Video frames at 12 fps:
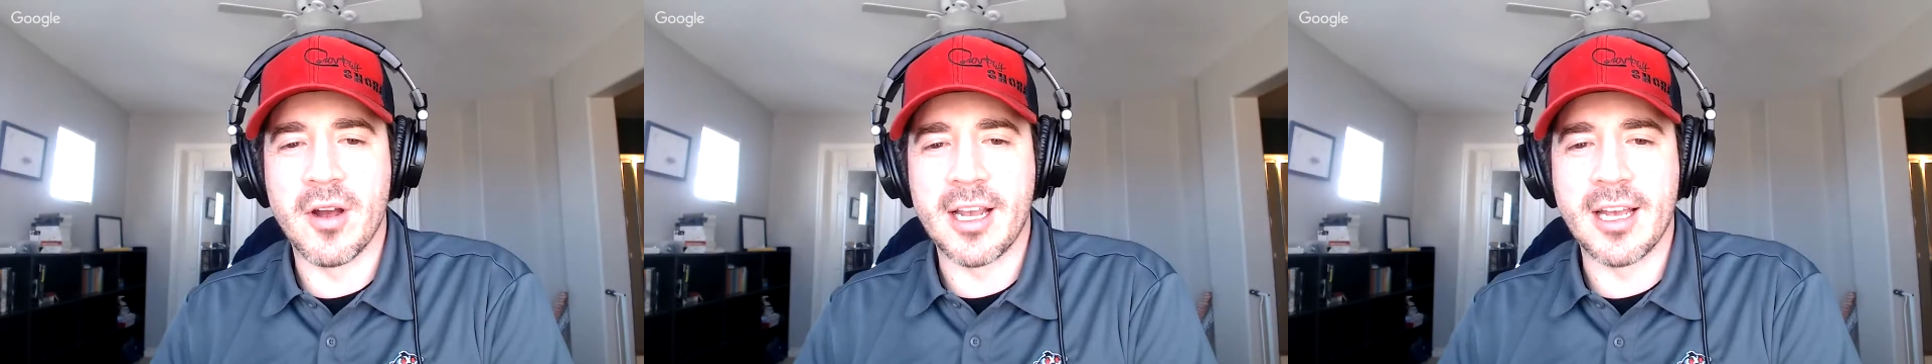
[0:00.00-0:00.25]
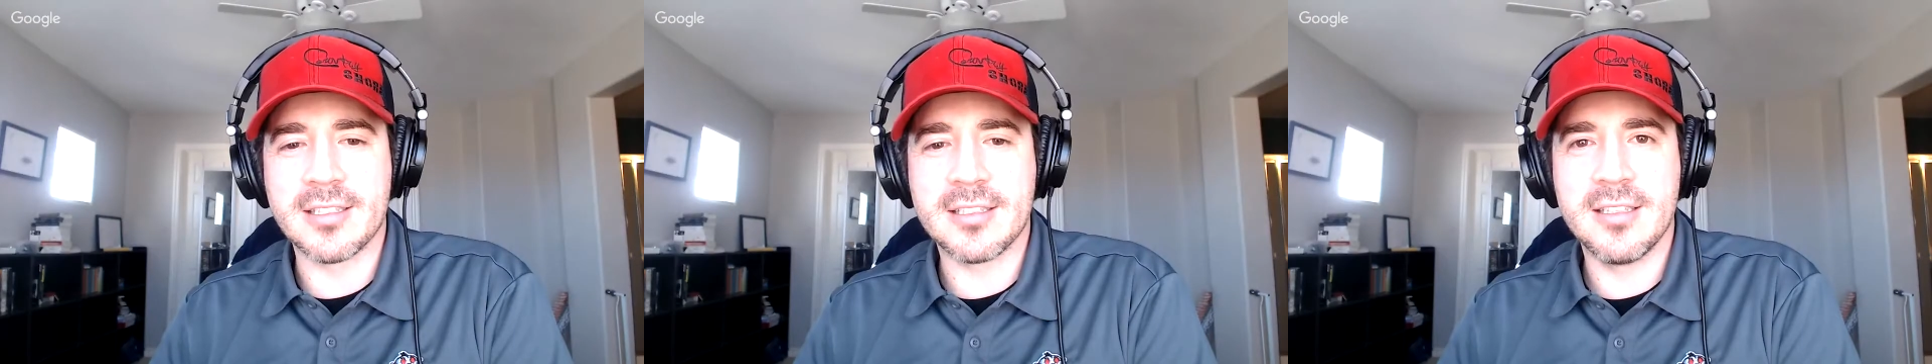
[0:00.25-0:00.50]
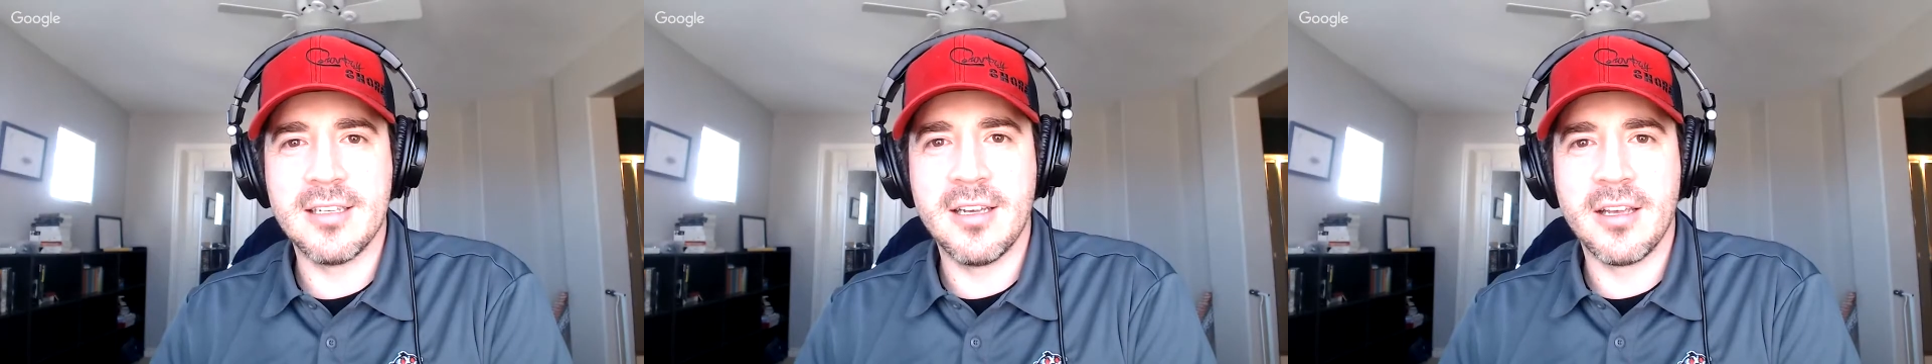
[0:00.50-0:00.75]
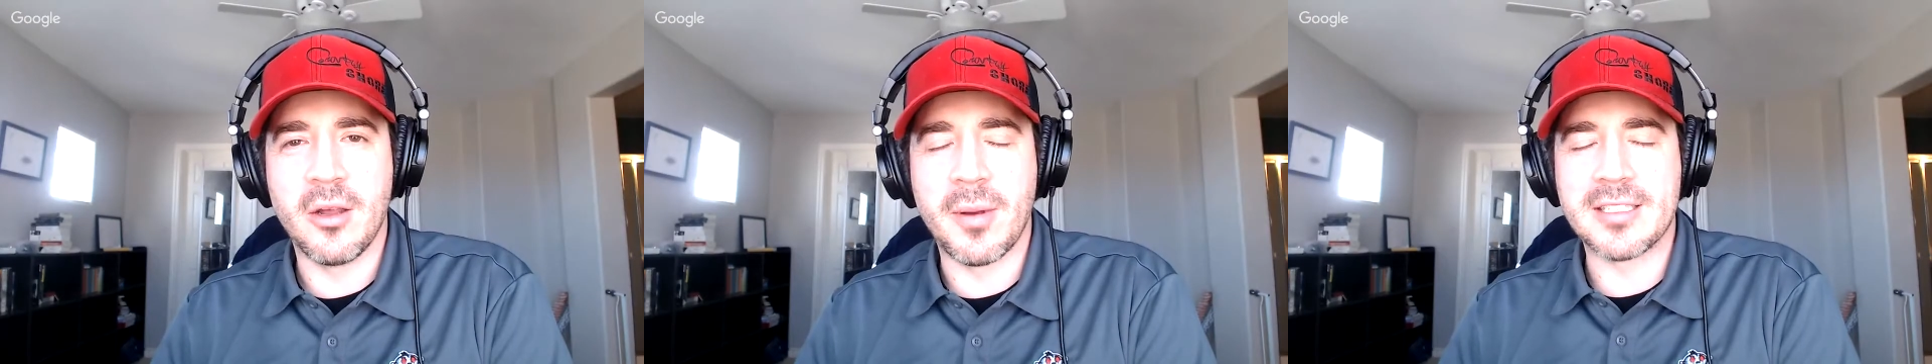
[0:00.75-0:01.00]
I guess.
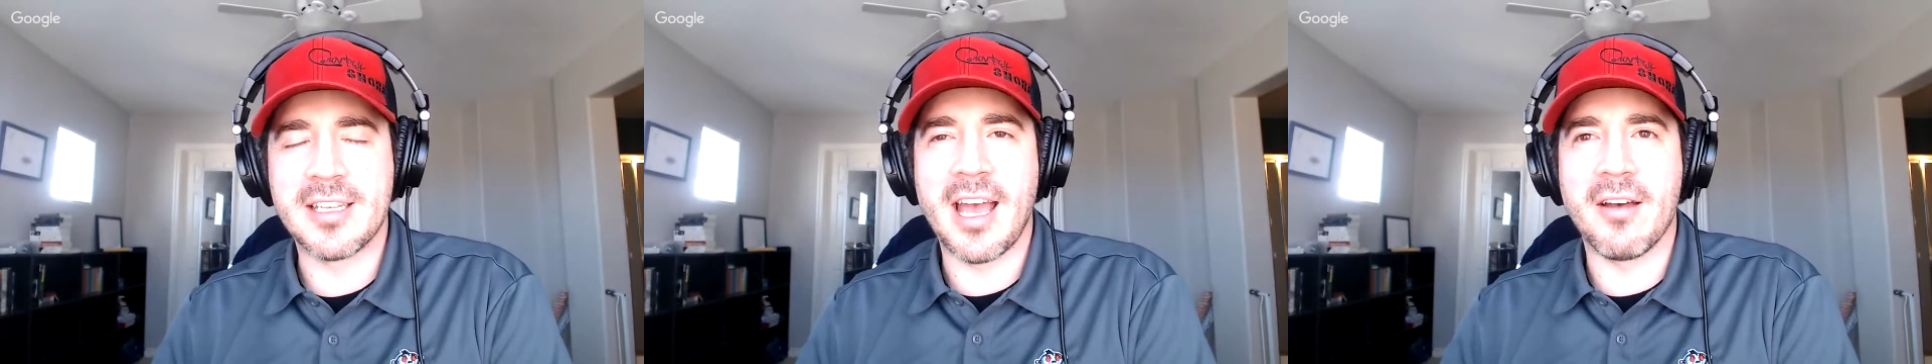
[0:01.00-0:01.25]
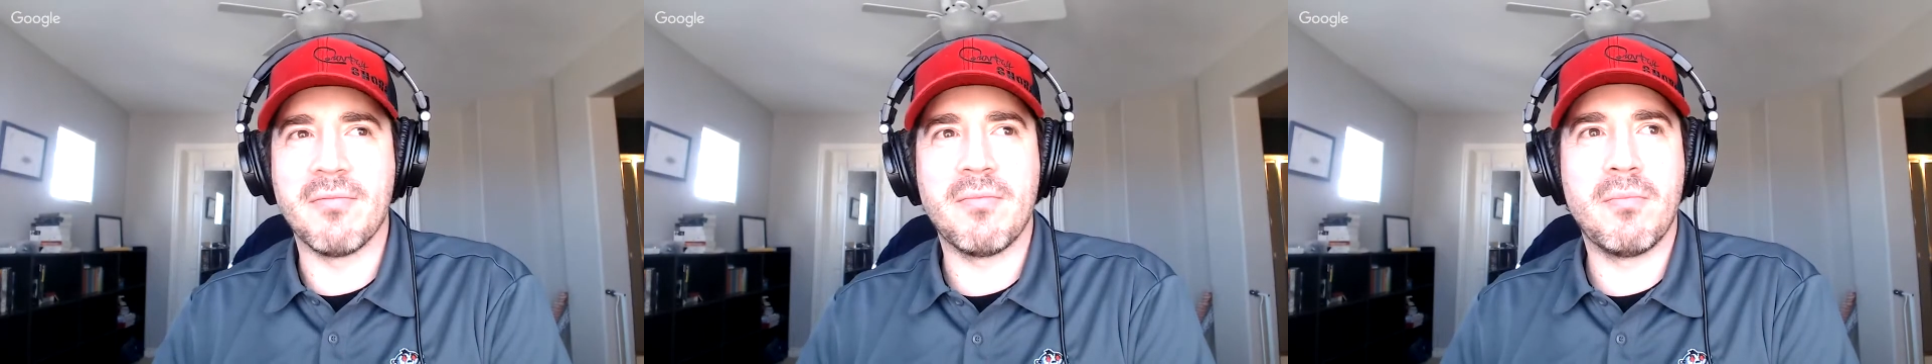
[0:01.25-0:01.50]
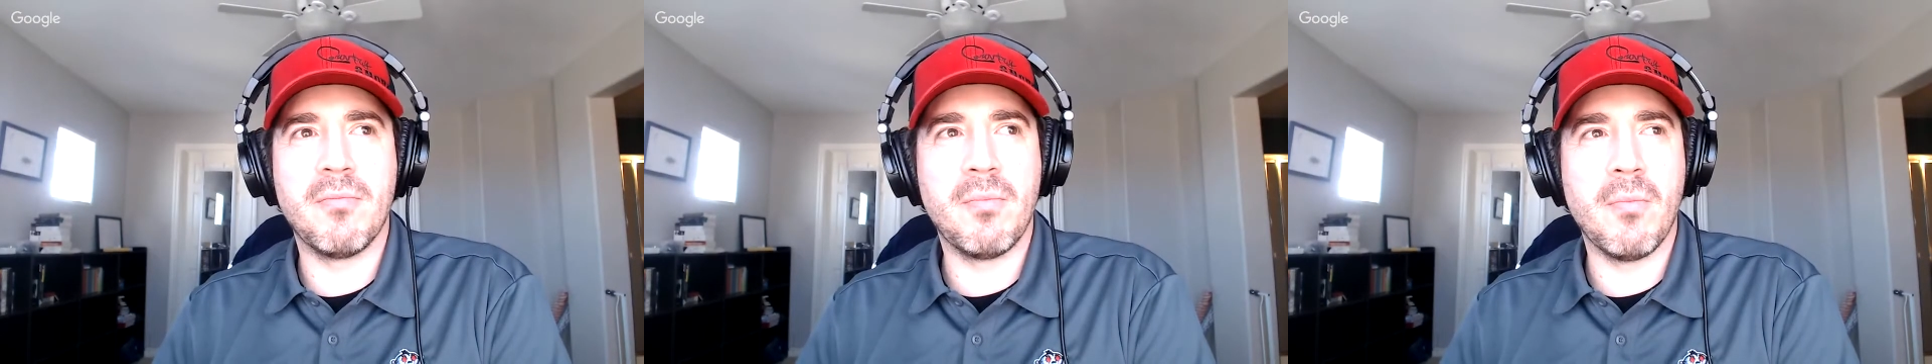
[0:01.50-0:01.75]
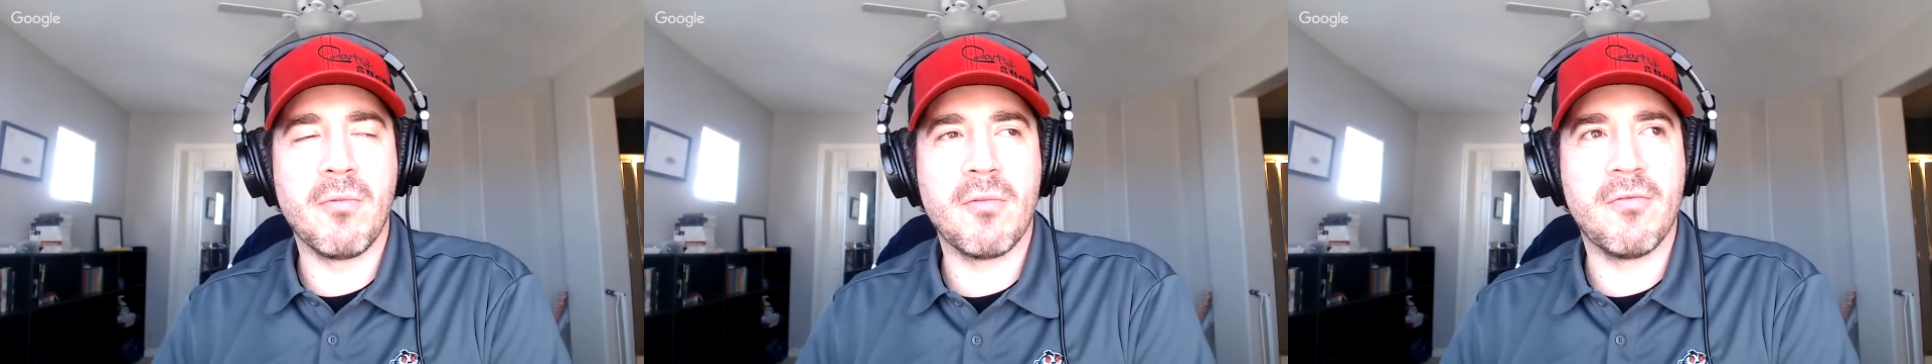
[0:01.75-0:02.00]
You basically have
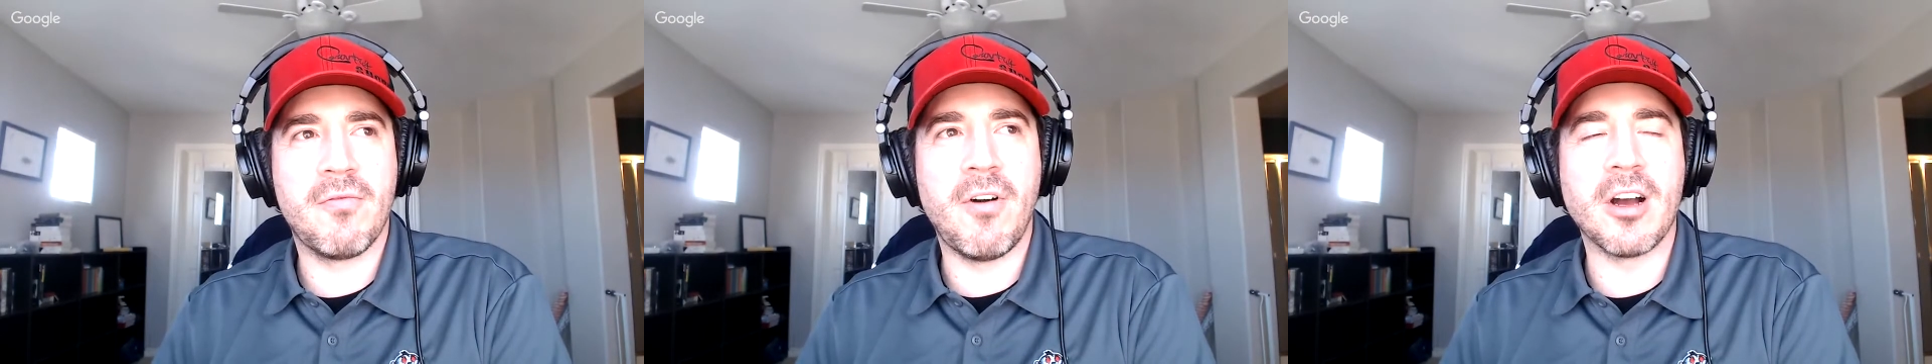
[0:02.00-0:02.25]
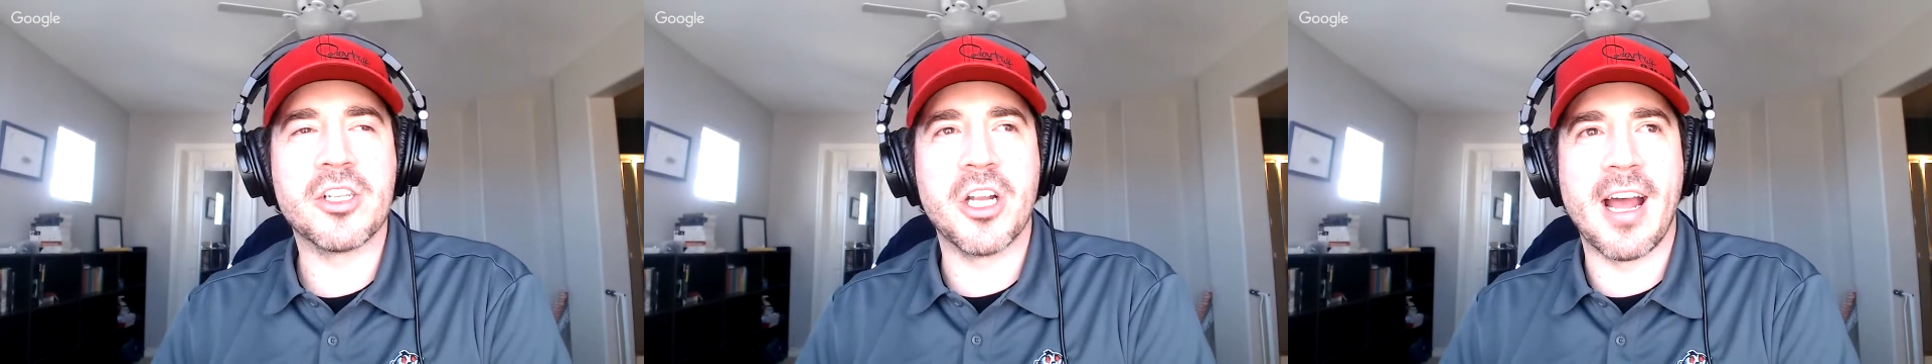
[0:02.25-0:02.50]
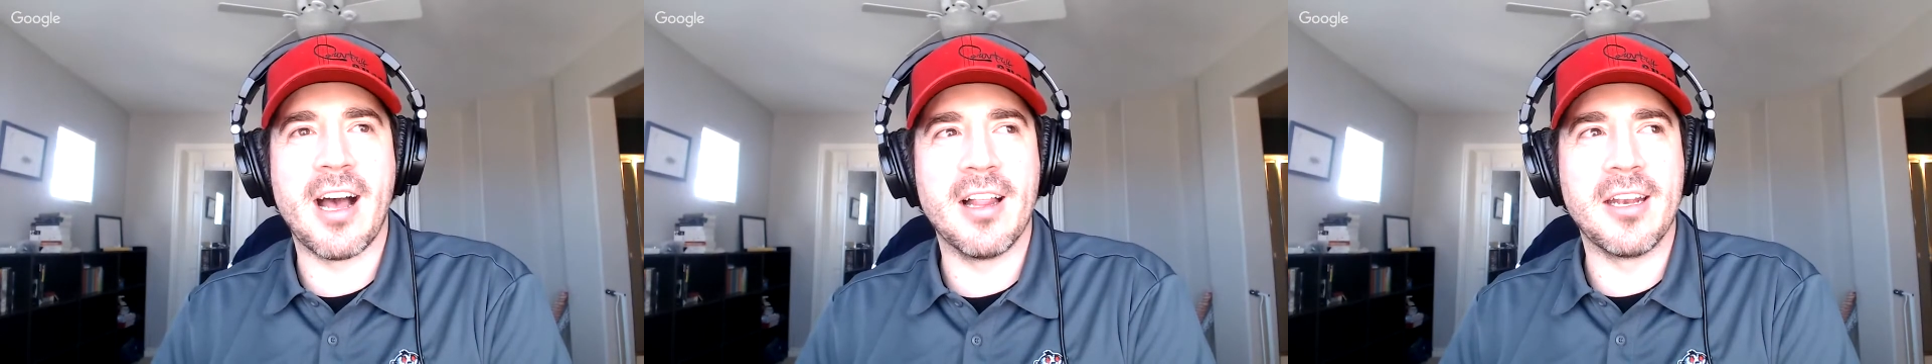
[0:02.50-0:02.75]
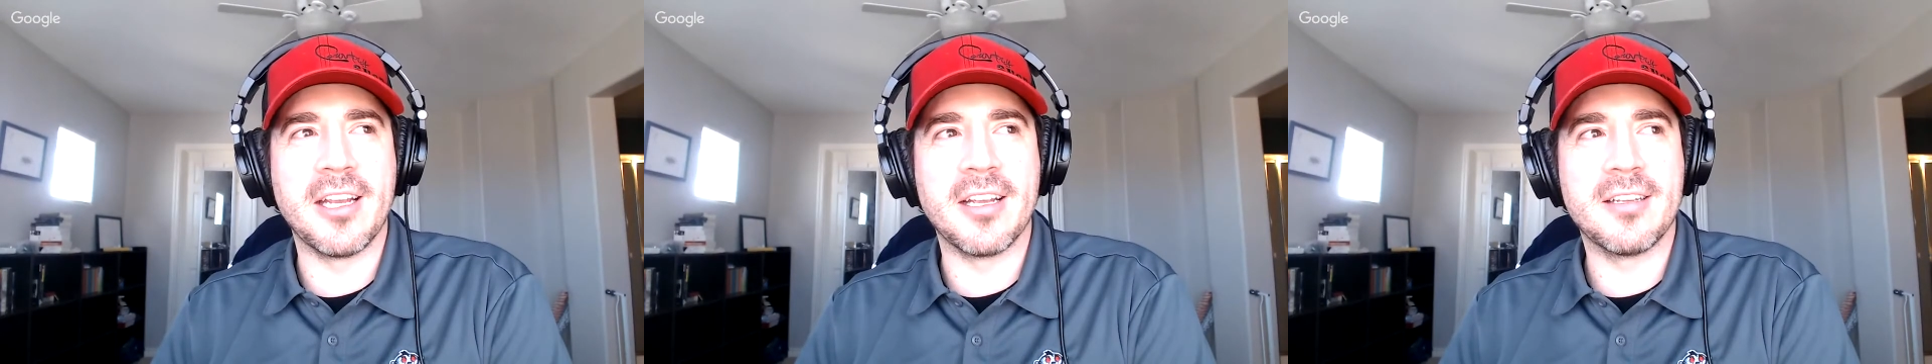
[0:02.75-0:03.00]

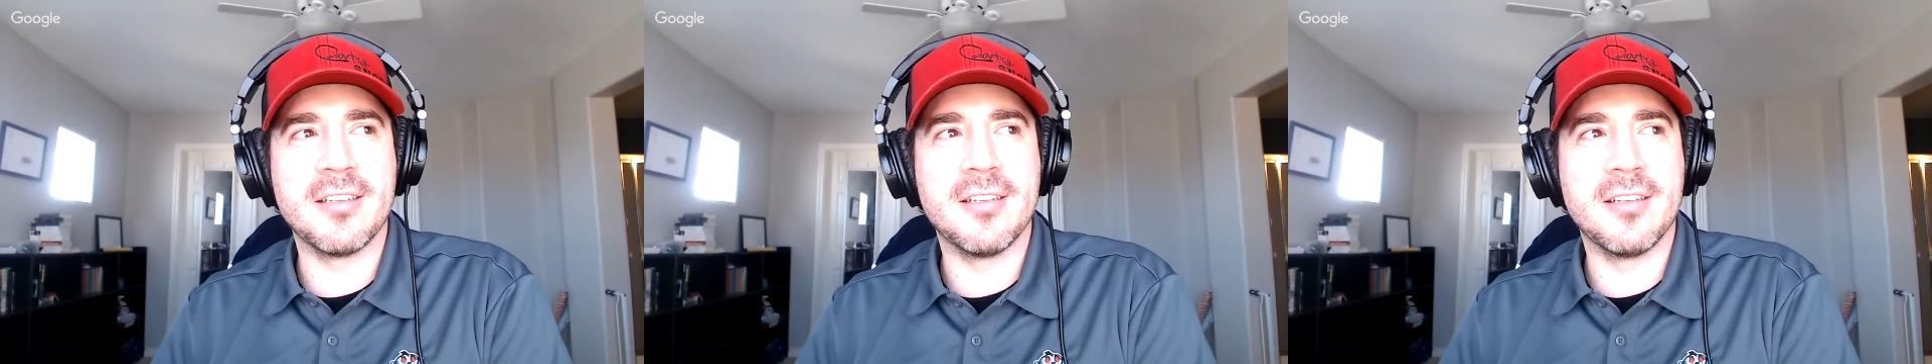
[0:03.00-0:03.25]
functionality.